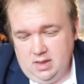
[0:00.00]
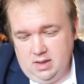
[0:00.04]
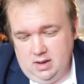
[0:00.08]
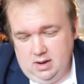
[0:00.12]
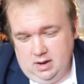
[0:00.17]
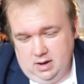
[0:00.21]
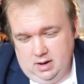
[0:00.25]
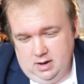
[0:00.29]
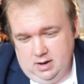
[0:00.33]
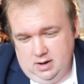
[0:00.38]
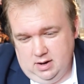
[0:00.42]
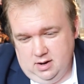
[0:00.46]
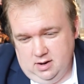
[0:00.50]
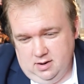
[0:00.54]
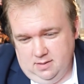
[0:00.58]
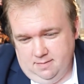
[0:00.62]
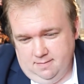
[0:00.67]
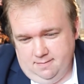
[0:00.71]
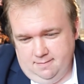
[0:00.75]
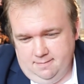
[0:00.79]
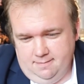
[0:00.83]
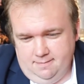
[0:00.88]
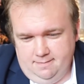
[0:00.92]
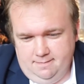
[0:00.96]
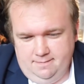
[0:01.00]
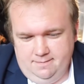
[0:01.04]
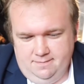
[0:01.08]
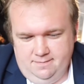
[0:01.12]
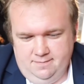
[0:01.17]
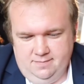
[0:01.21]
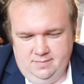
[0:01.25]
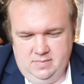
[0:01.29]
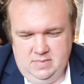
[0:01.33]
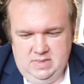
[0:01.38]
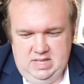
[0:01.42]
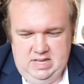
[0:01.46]

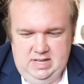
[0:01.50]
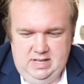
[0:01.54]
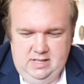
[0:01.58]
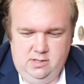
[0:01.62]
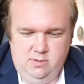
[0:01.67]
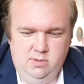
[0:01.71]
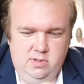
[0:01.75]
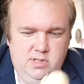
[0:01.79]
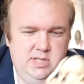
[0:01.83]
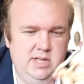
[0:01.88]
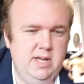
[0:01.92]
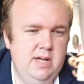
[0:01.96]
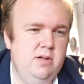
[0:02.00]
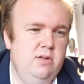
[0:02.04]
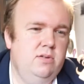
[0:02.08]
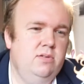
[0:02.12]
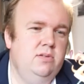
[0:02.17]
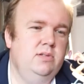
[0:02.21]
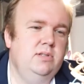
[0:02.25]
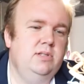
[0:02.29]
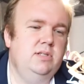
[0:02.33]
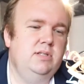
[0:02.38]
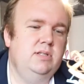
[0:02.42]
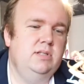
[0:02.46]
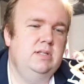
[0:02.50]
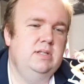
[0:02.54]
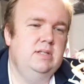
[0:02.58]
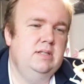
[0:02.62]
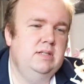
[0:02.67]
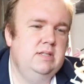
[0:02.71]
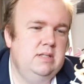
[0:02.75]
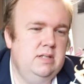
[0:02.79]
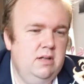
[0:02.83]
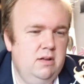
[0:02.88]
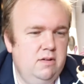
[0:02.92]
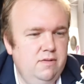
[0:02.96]
The twin tails and
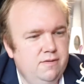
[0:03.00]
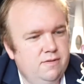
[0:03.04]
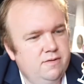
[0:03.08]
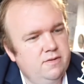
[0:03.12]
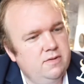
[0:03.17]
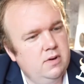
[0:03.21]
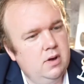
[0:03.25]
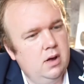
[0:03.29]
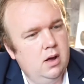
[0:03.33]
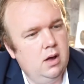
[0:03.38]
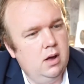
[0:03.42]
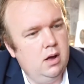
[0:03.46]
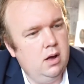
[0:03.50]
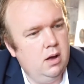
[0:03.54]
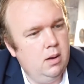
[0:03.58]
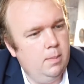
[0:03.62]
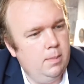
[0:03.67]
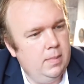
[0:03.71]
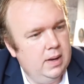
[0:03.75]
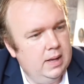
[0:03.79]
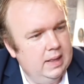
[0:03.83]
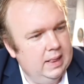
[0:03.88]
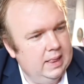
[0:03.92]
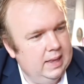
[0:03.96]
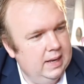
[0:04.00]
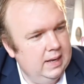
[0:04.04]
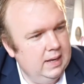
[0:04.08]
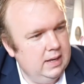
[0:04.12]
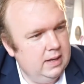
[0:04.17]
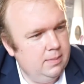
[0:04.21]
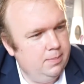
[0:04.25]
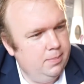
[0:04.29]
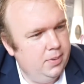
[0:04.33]
stuff, I like,